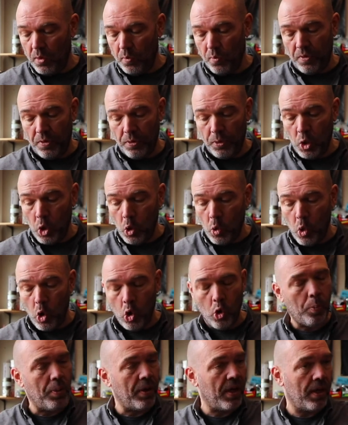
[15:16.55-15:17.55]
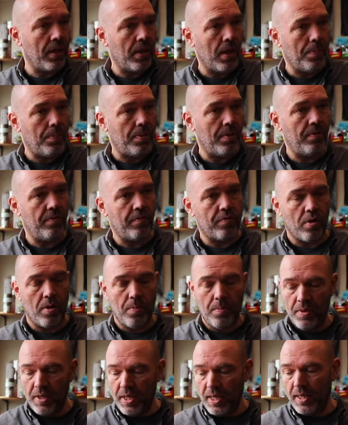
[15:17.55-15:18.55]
with no opening up from the